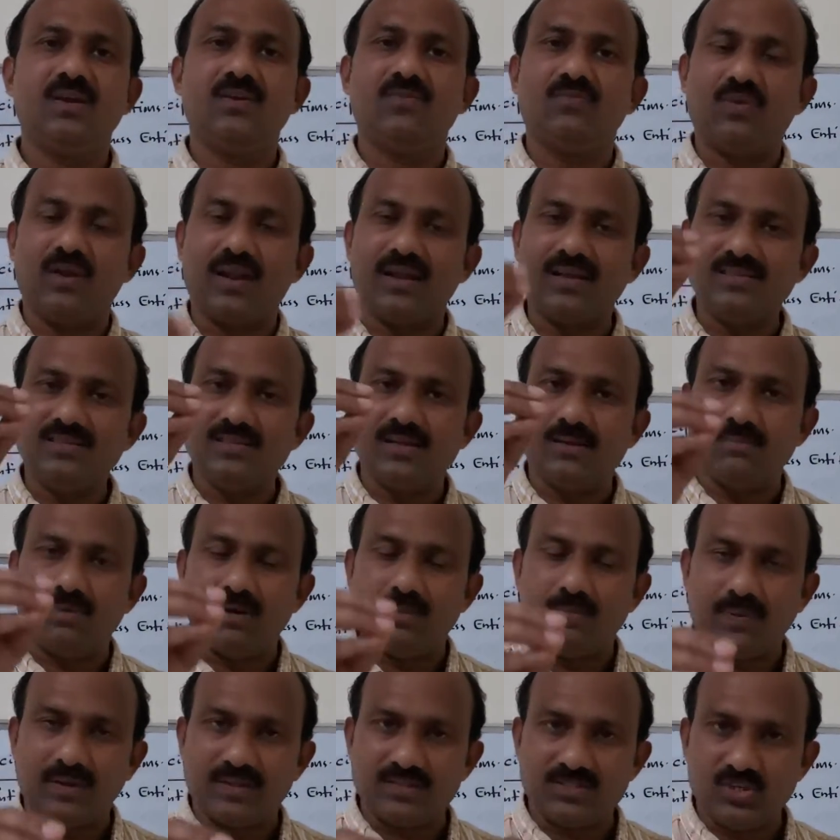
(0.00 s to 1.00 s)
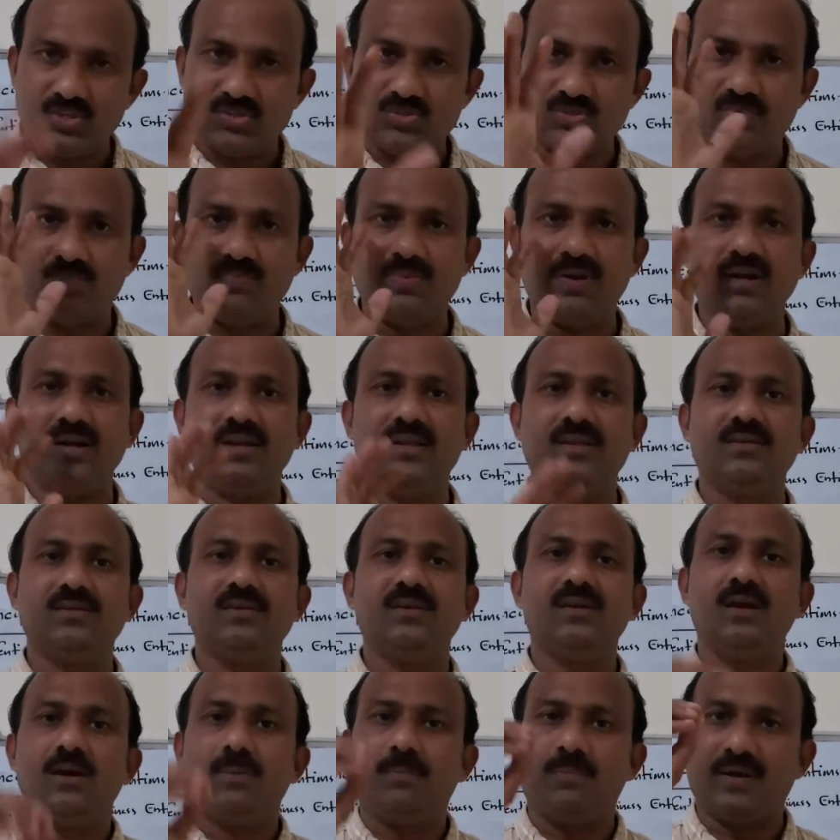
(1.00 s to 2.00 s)
For example, purchase of
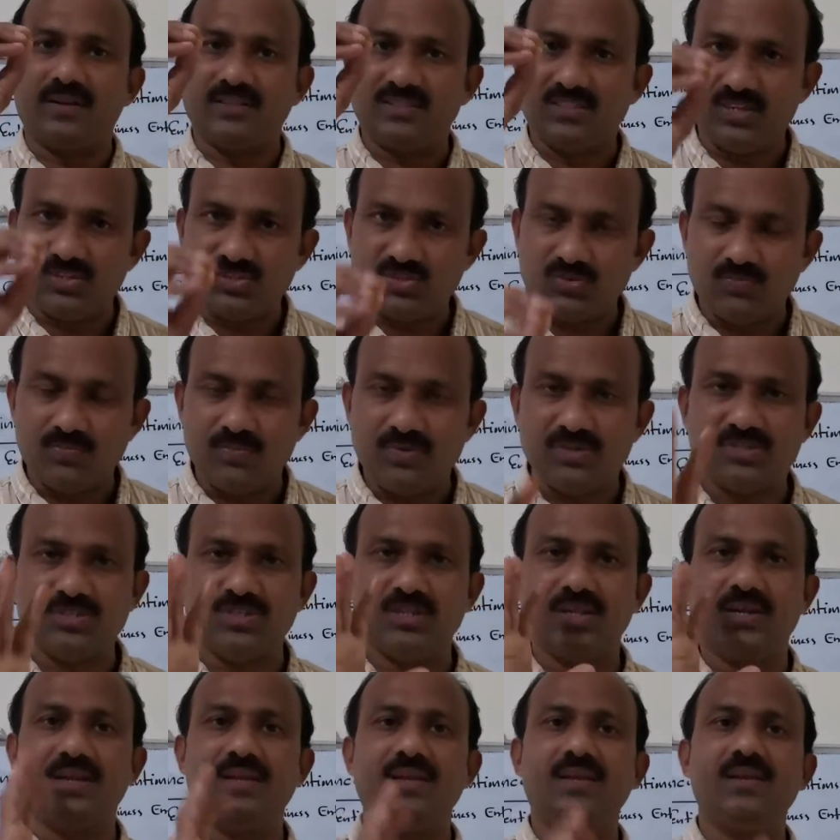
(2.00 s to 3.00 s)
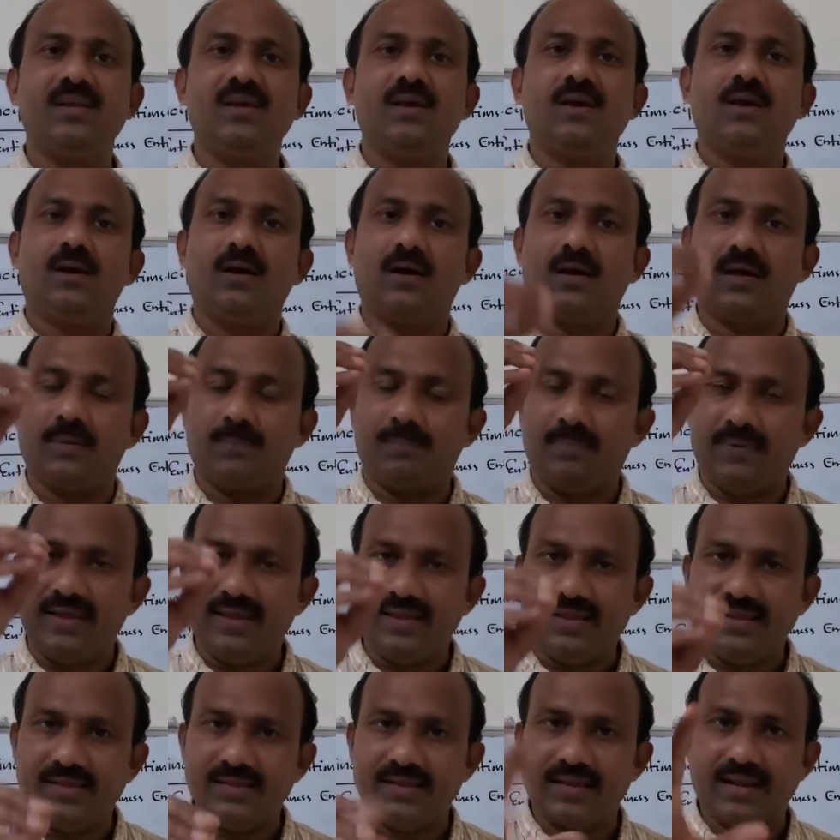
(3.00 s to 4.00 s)
building, purchase of machinery,
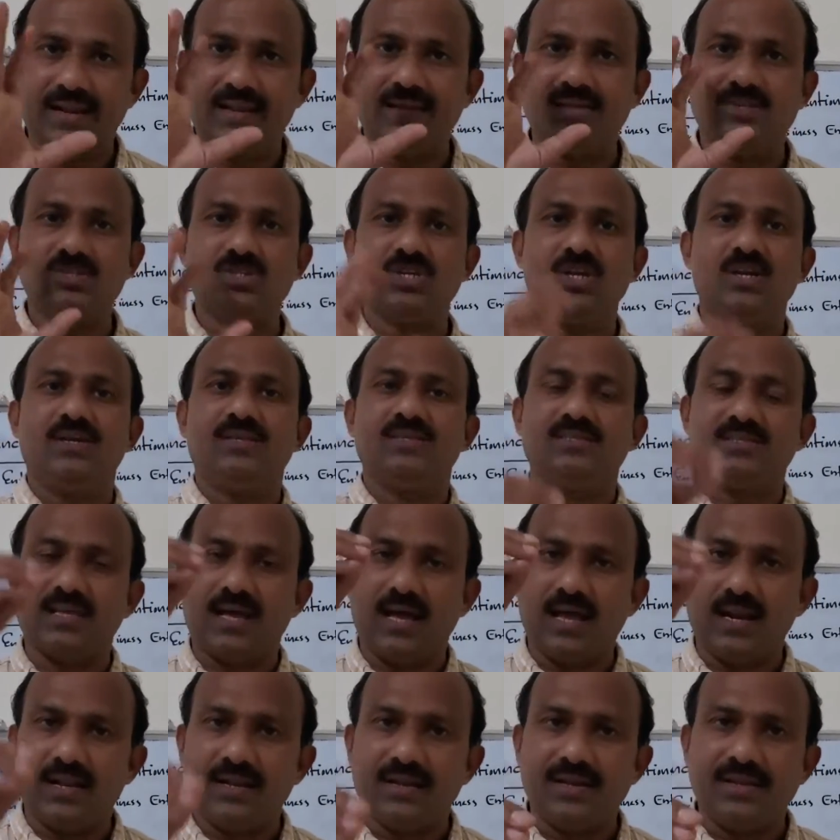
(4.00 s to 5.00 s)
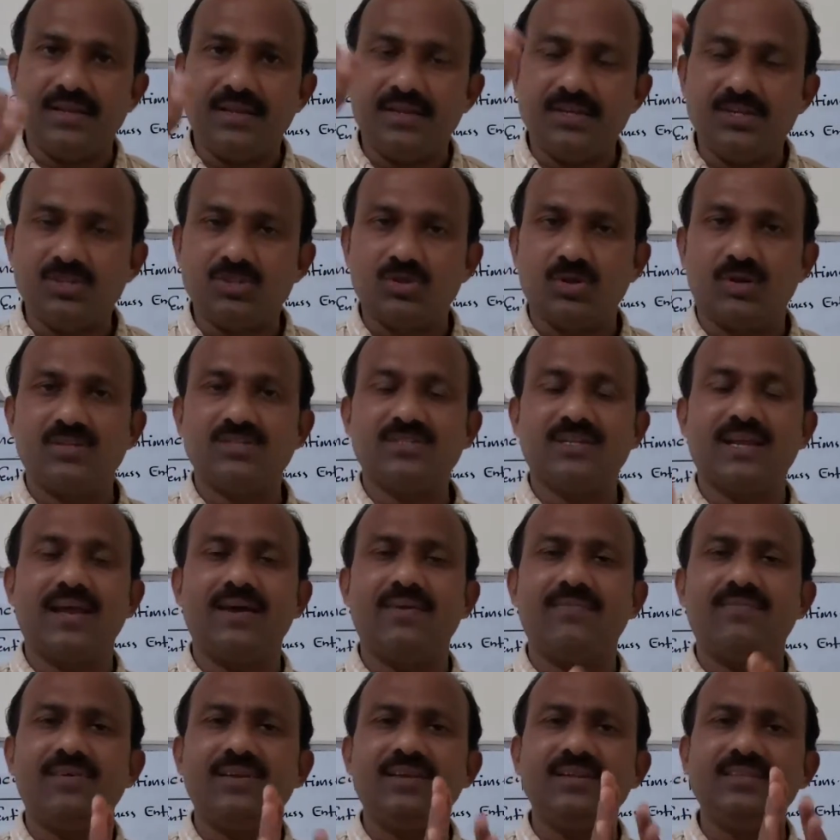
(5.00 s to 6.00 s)
paying rent, salary, insurance,
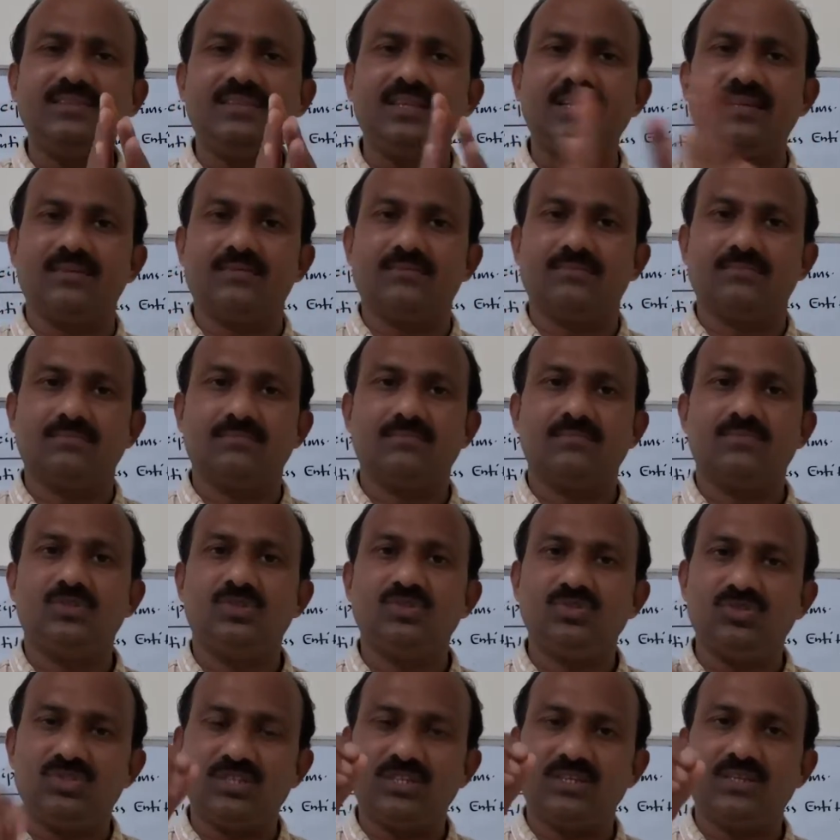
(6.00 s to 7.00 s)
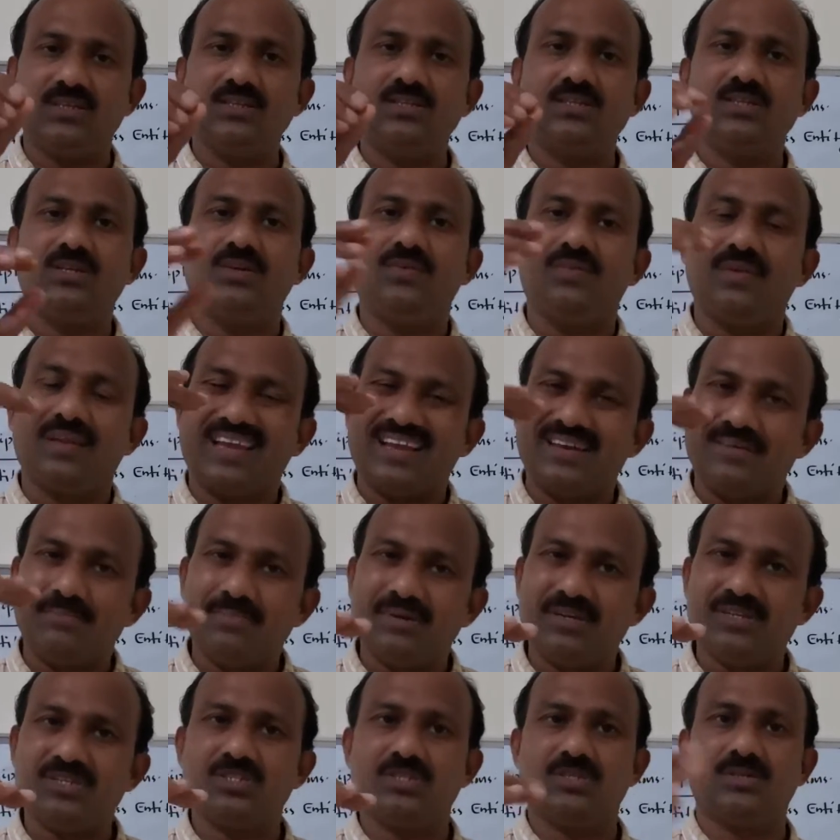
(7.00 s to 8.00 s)
everything. You check it, we can
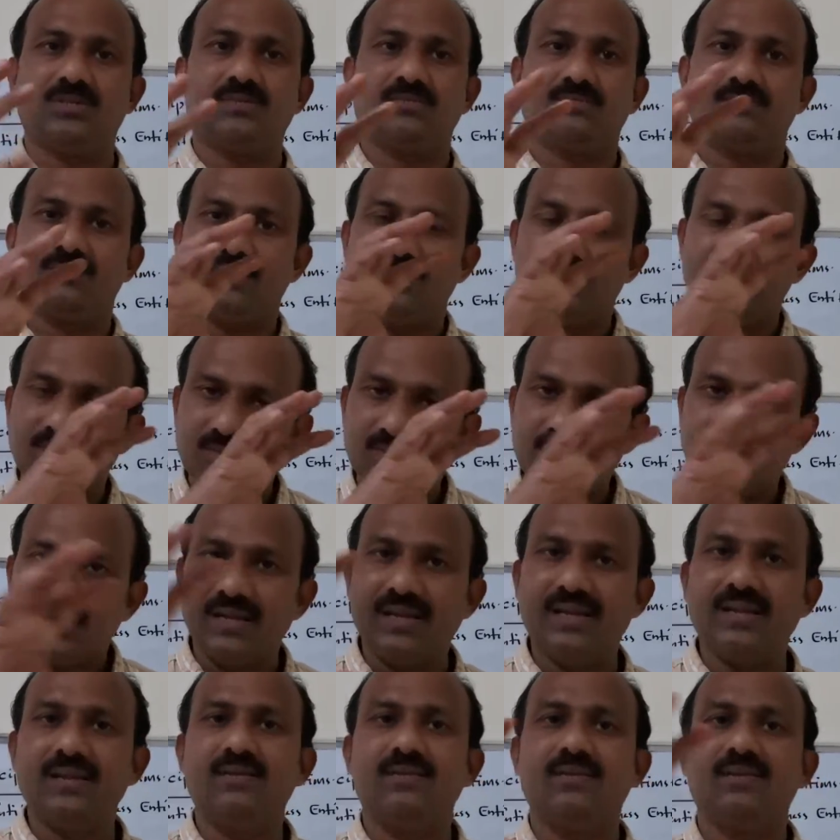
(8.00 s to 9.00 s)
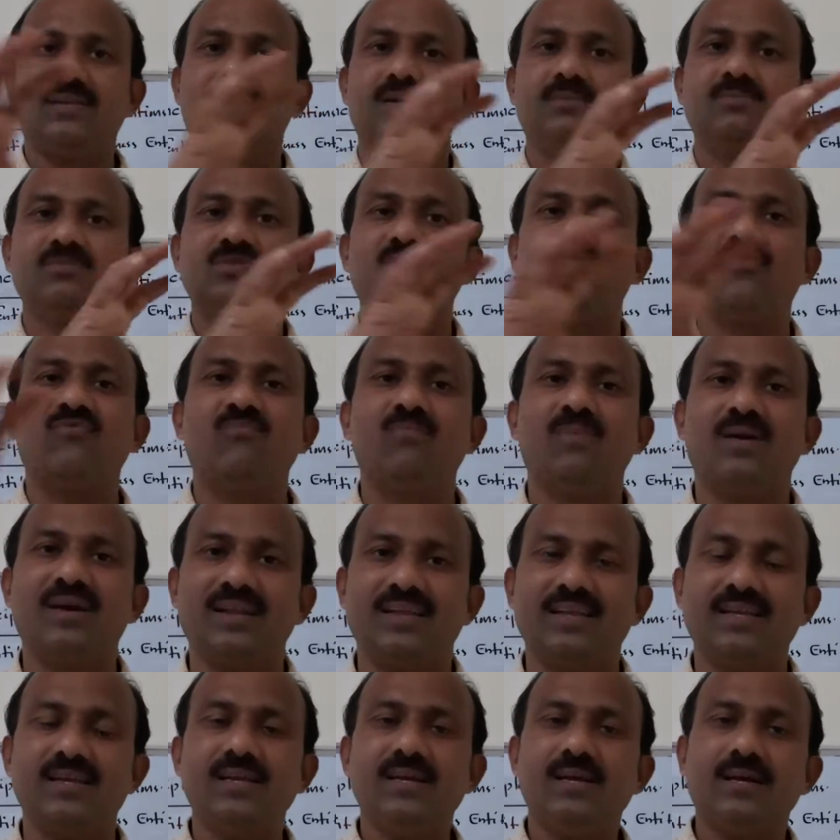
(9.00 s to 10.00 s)
measure in terms of
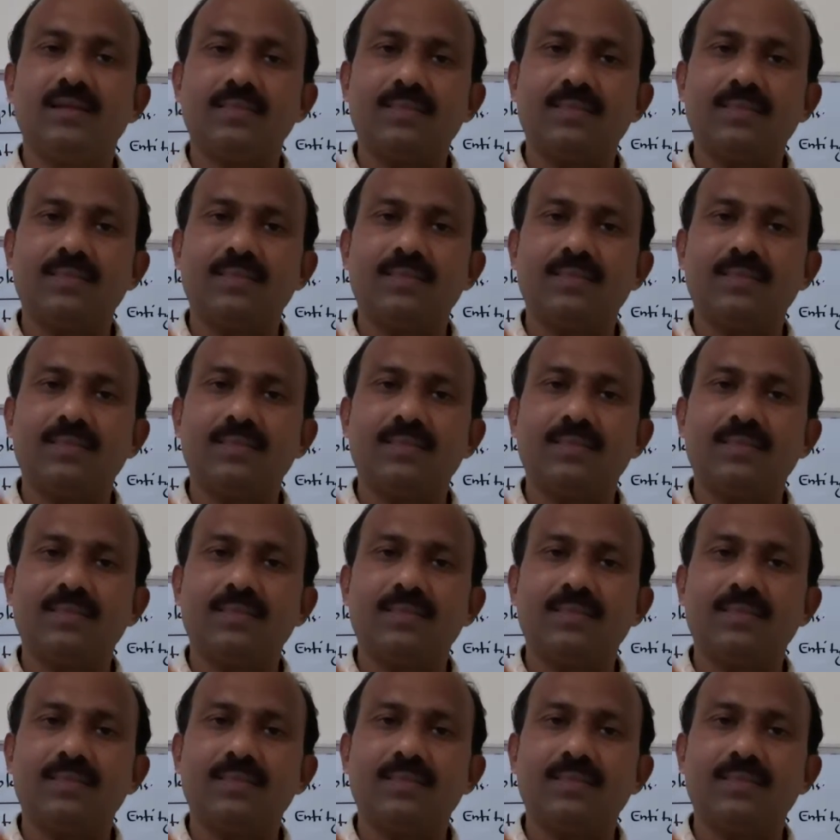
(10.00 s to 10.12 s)
money.